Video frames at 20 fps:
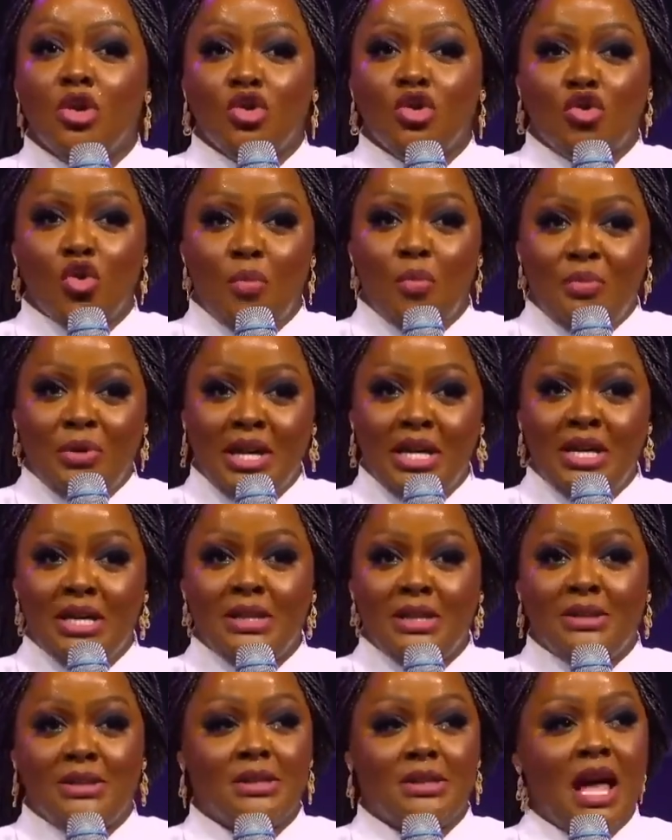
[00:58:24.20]
So
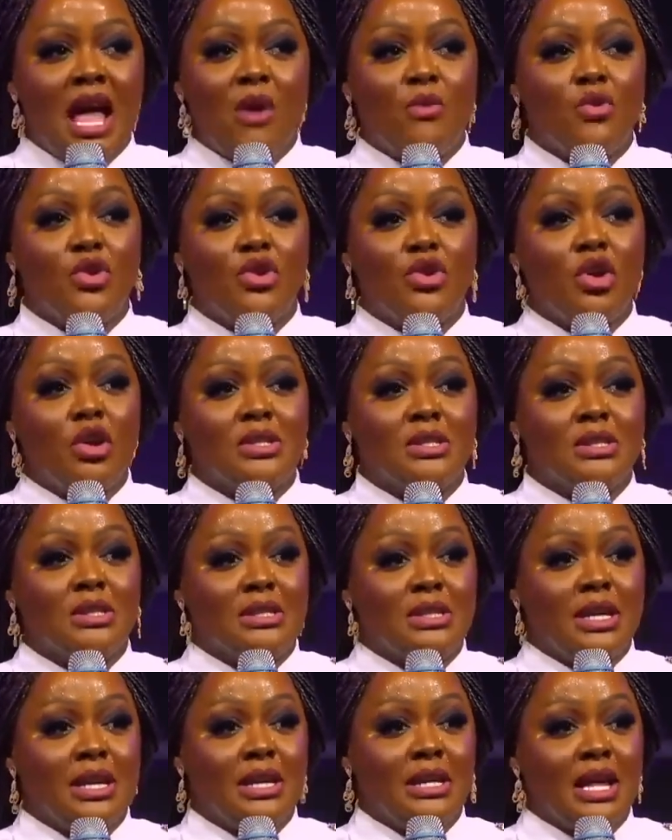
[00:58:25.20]
please, I would not
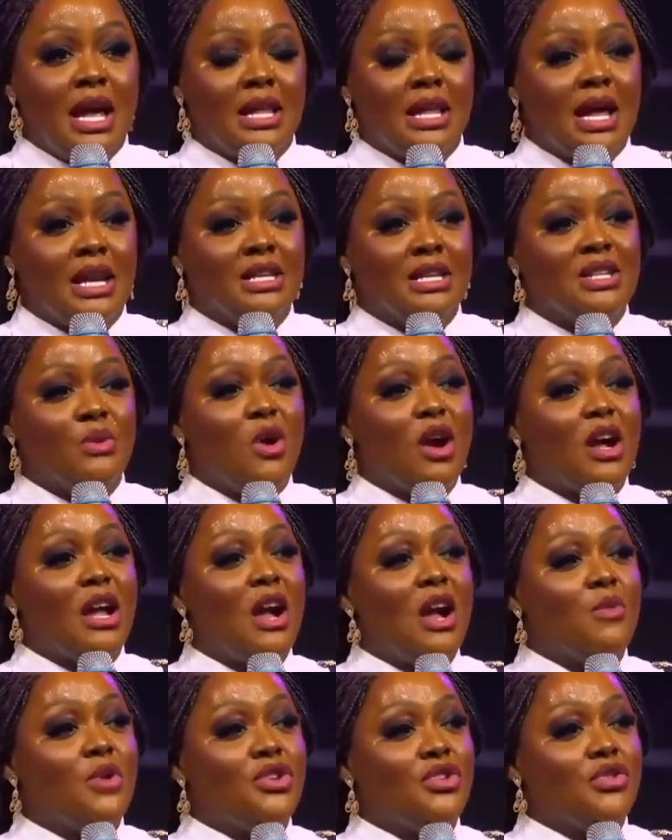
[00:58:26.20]
take that. And they said, what
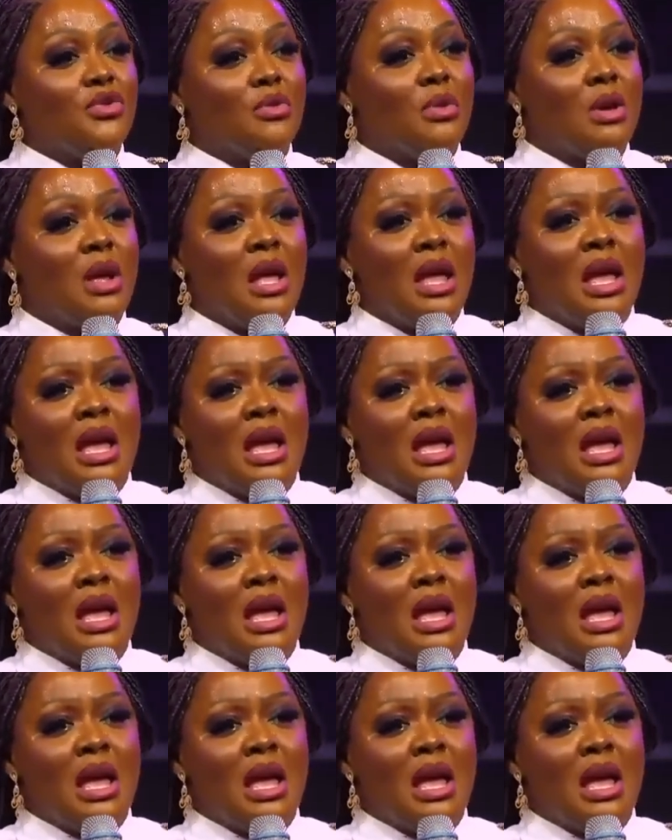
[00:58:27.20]
can we do?